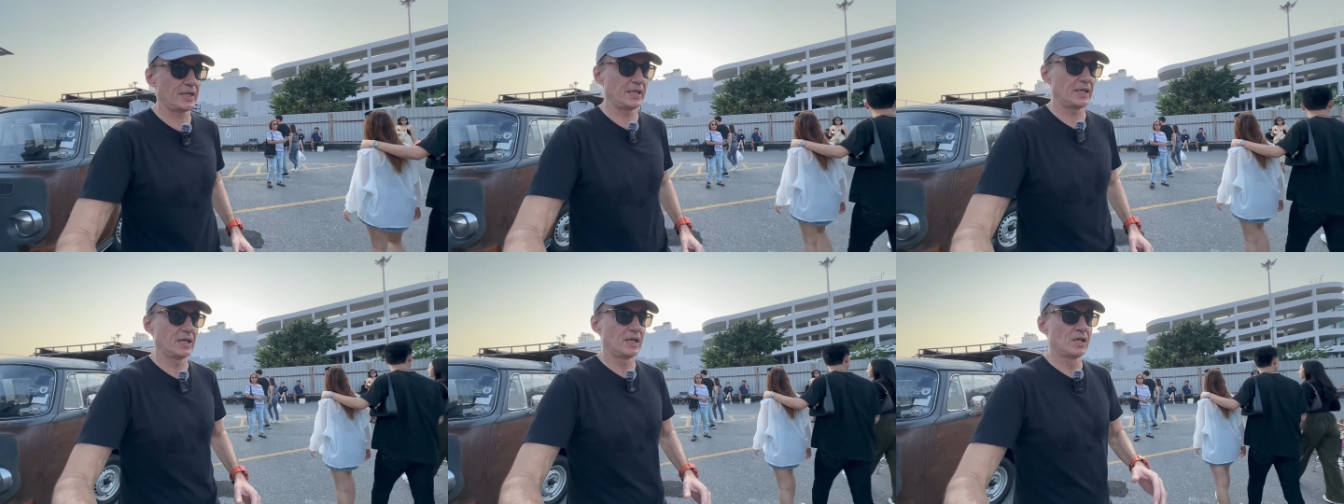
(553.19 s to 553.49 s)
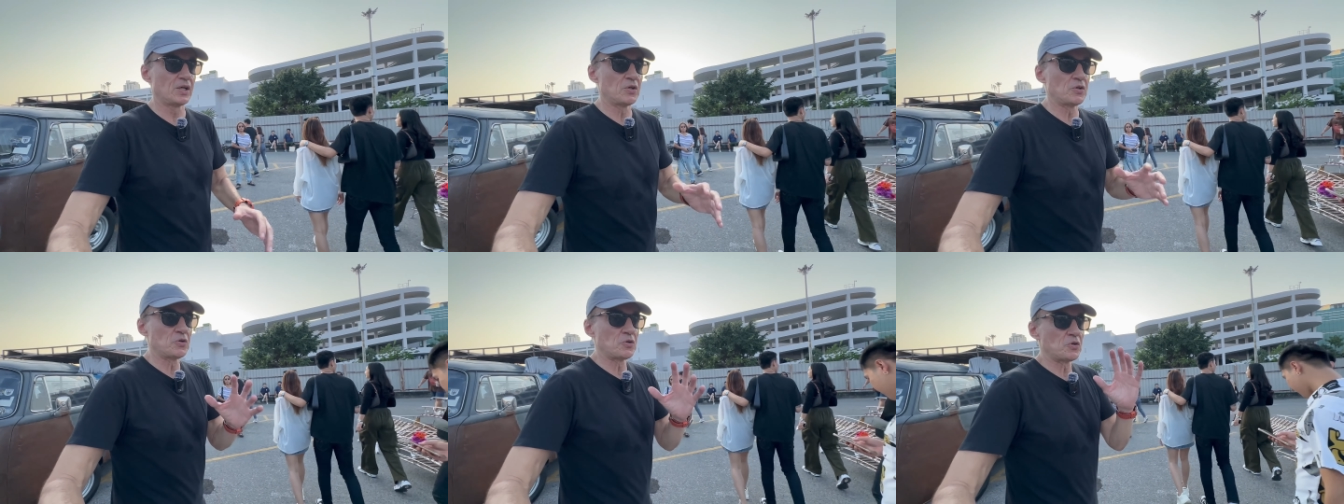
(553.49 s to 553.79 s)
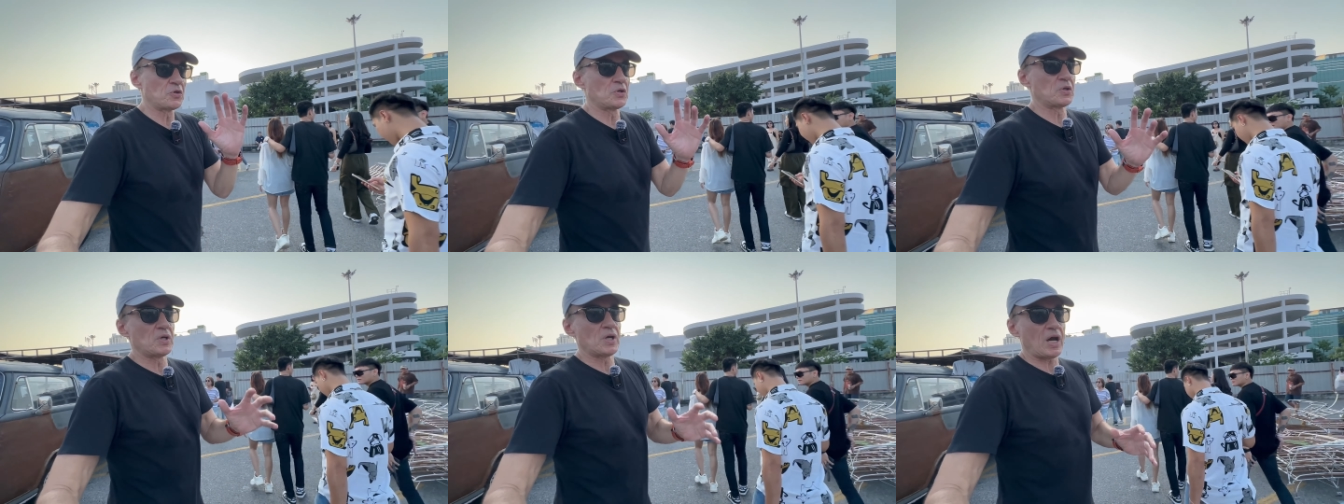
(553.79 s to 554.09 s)

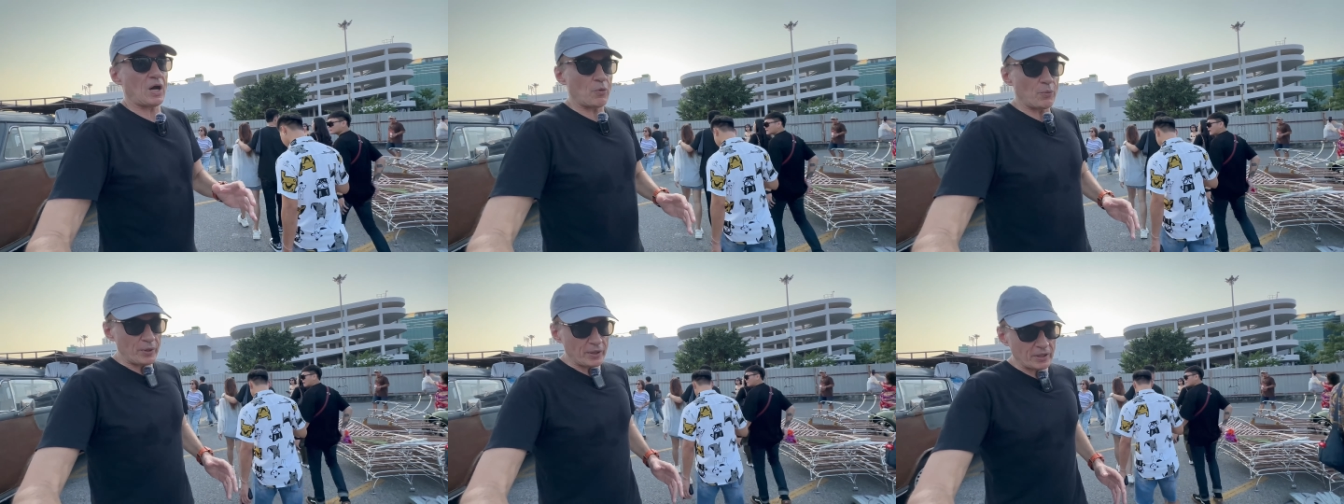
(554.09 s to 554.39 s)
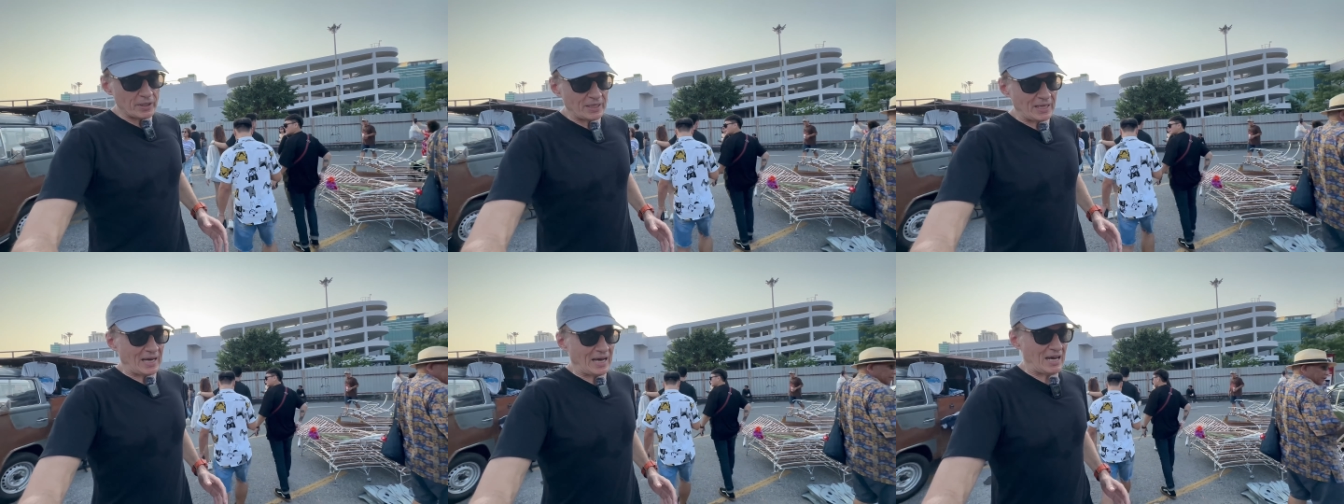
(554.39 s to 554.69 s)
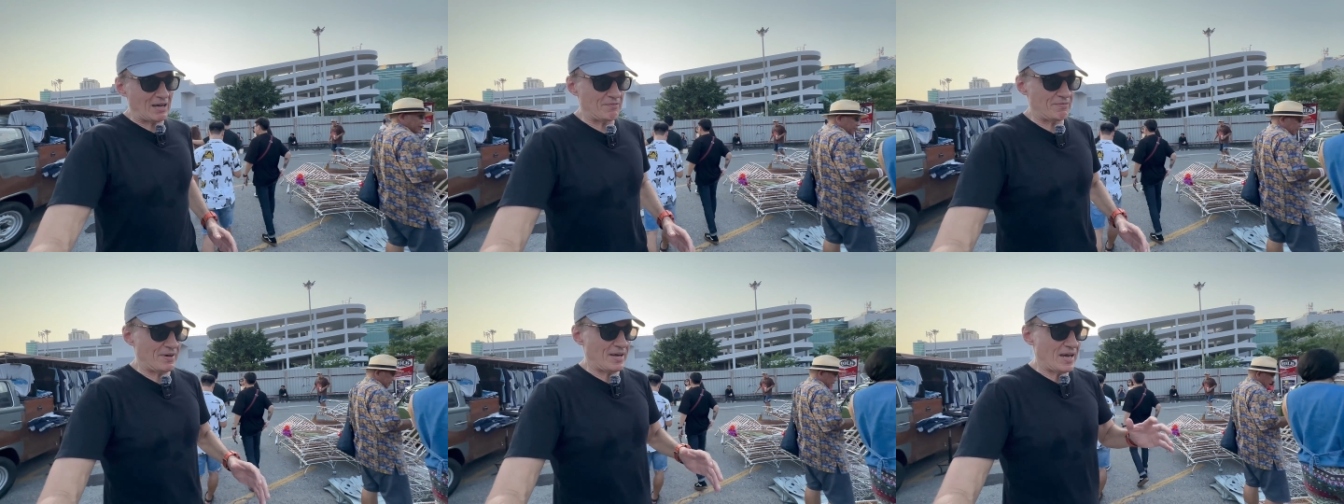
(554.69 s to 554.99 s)
And we're gonna
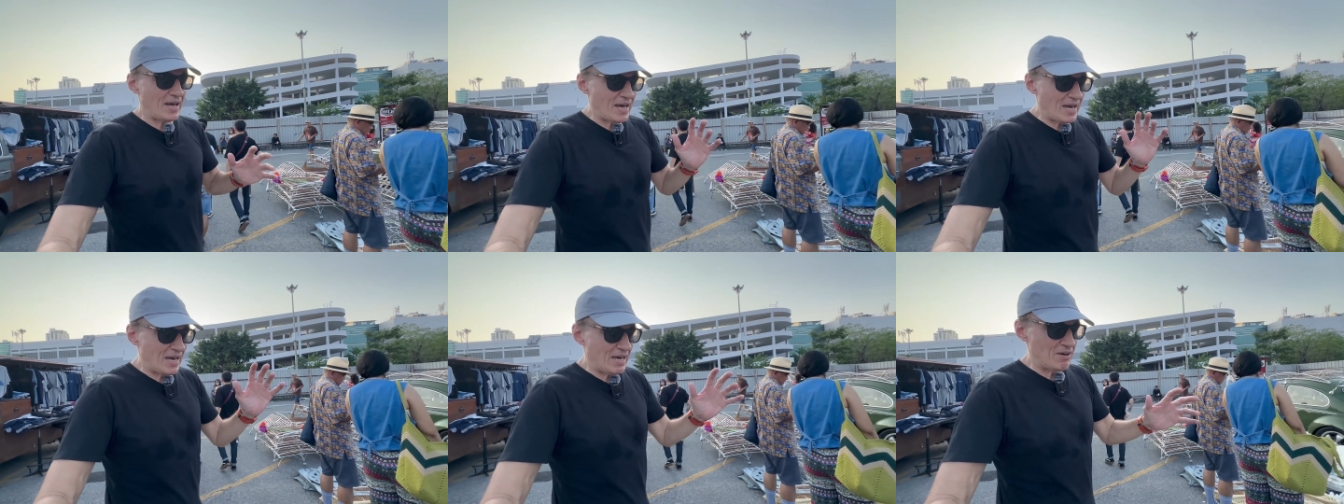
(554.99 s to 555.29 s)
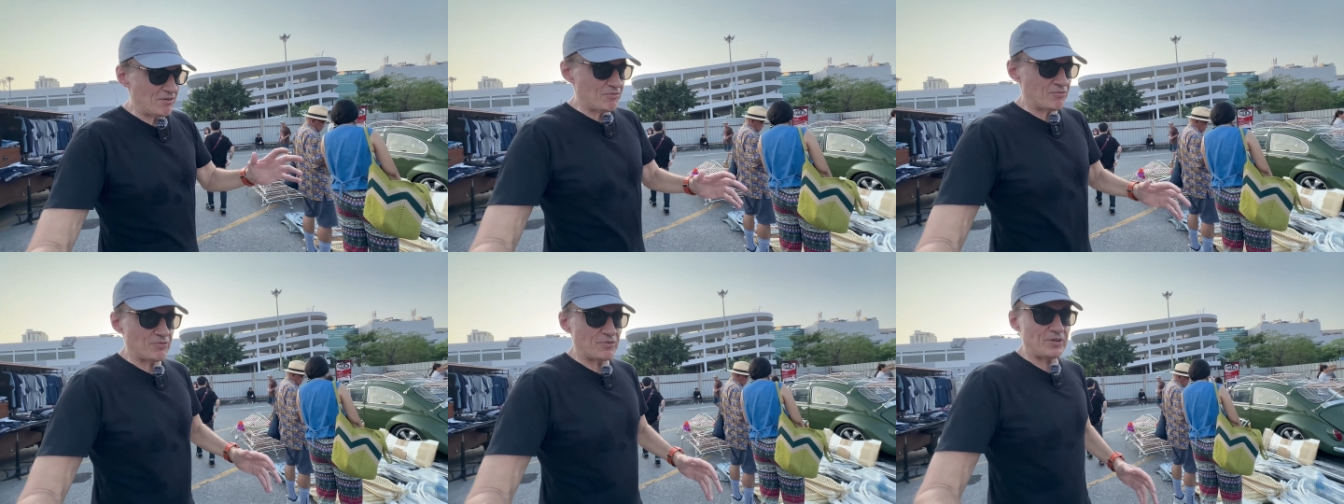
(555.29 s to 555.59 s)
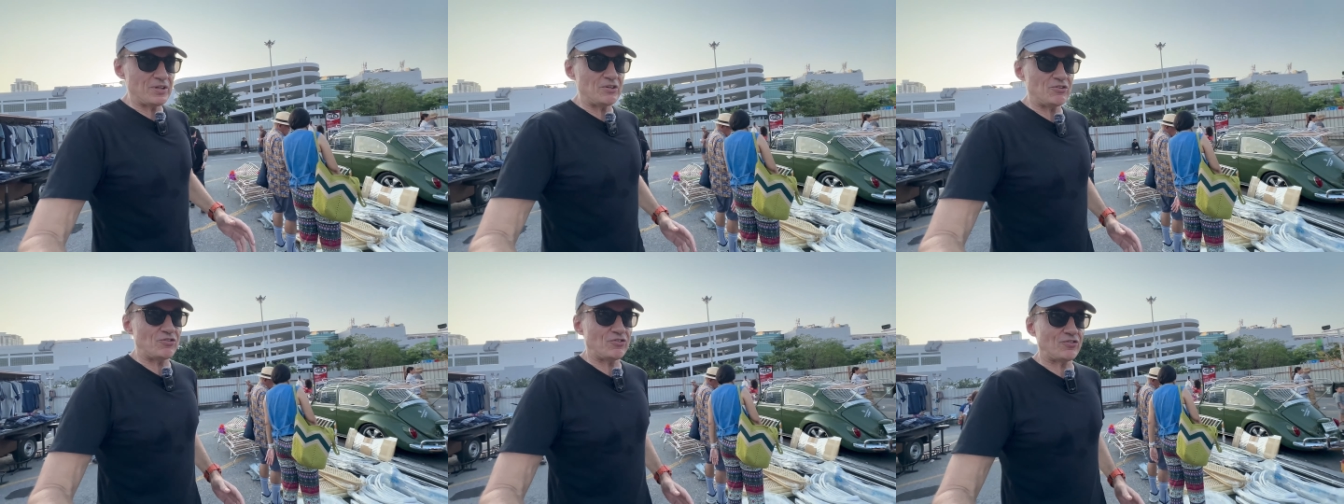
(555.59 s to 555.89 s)
have
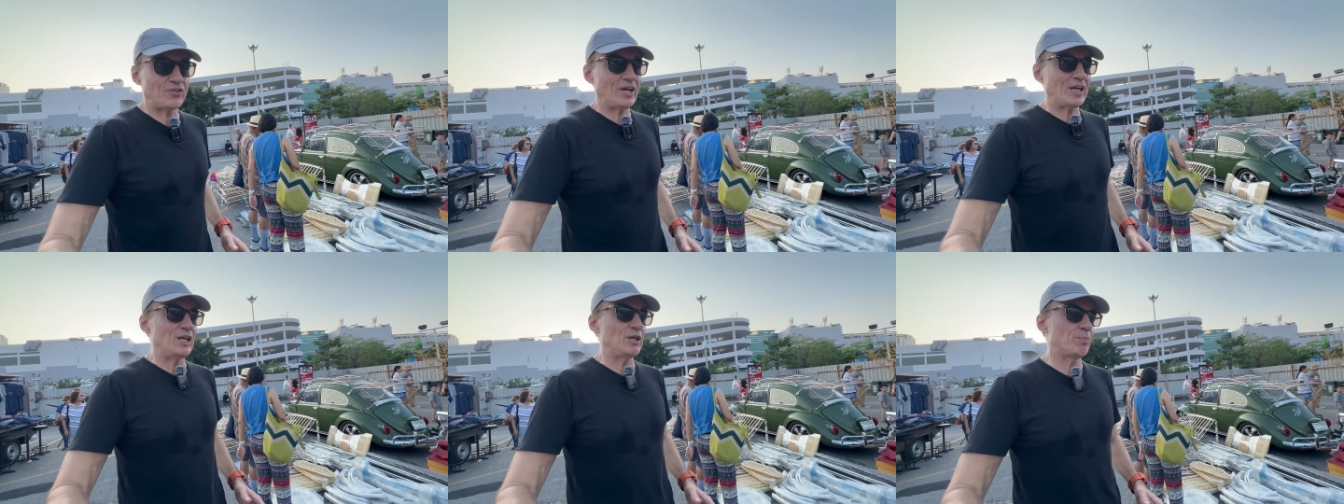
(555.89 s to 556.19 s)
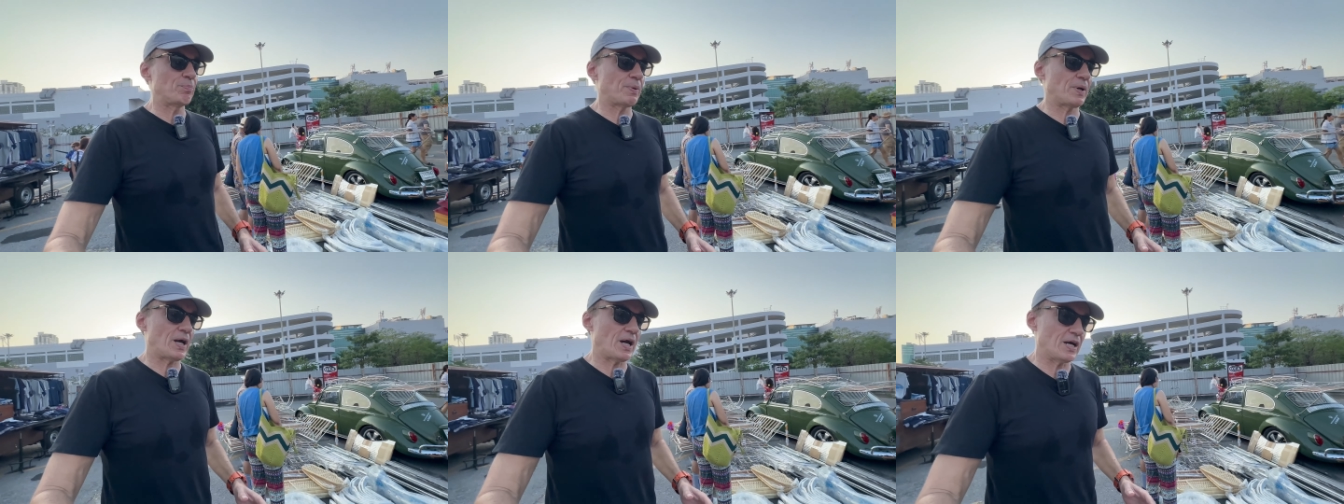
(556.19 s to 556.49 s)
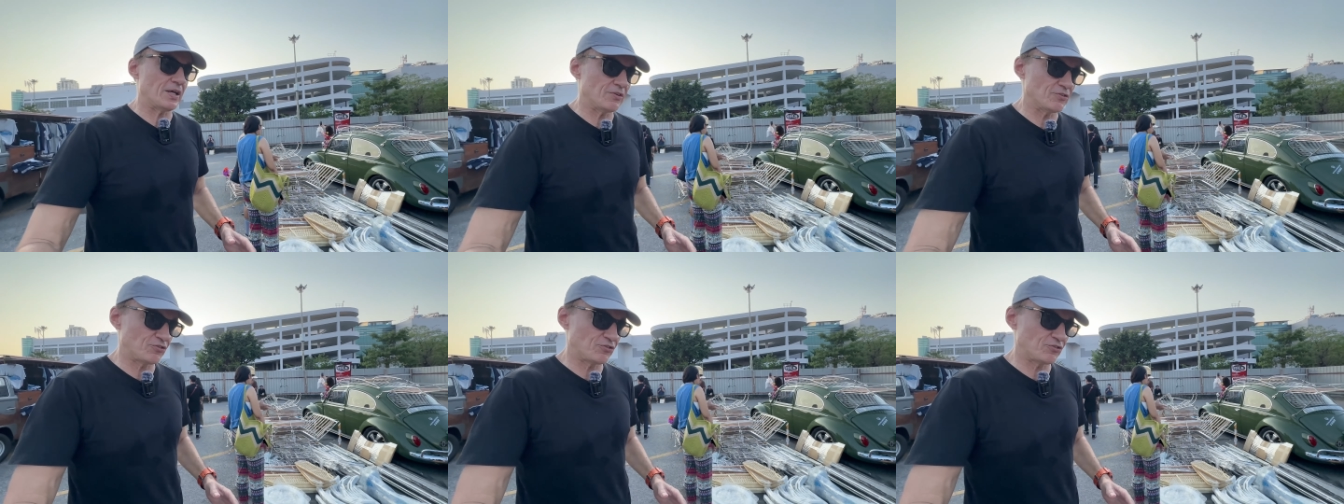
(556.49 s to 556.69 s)
every shape and